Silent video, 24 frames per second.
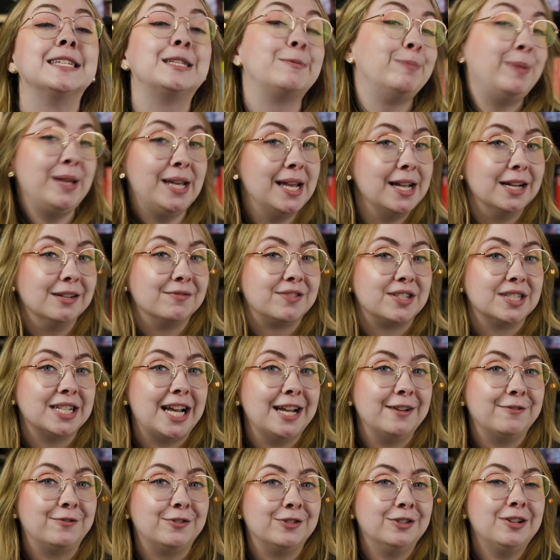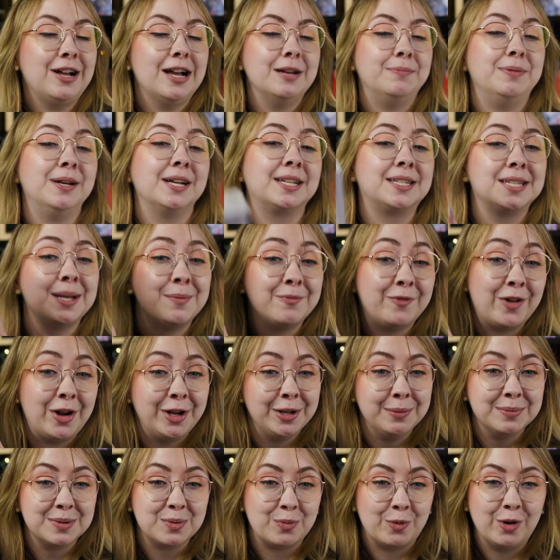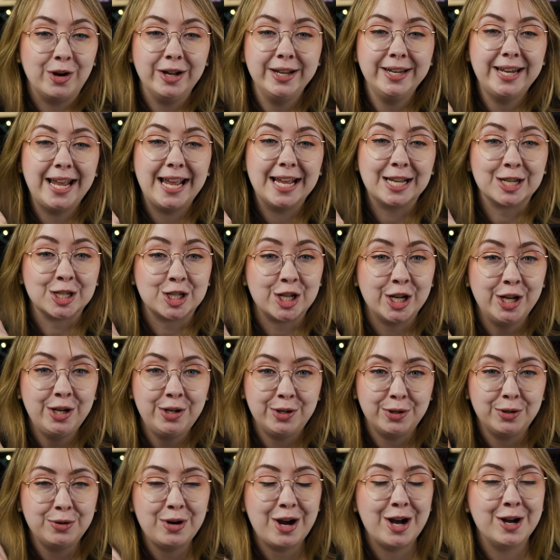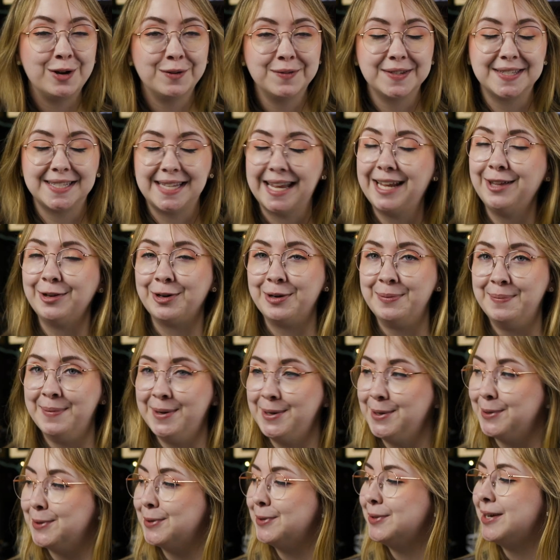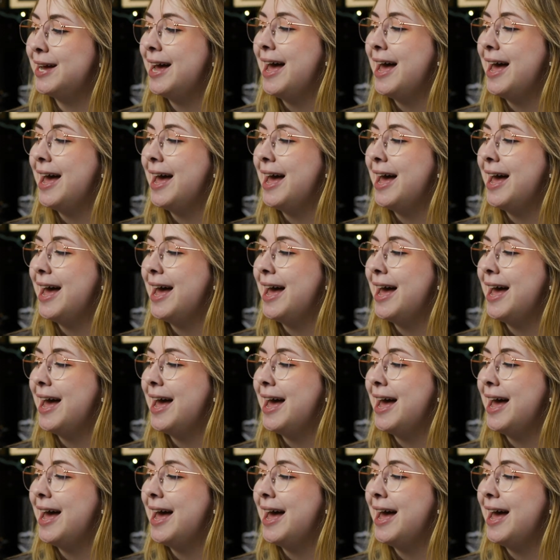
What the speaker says: Speaking of delightful, I picked up volumes 1 and 2 of Sailor Moon.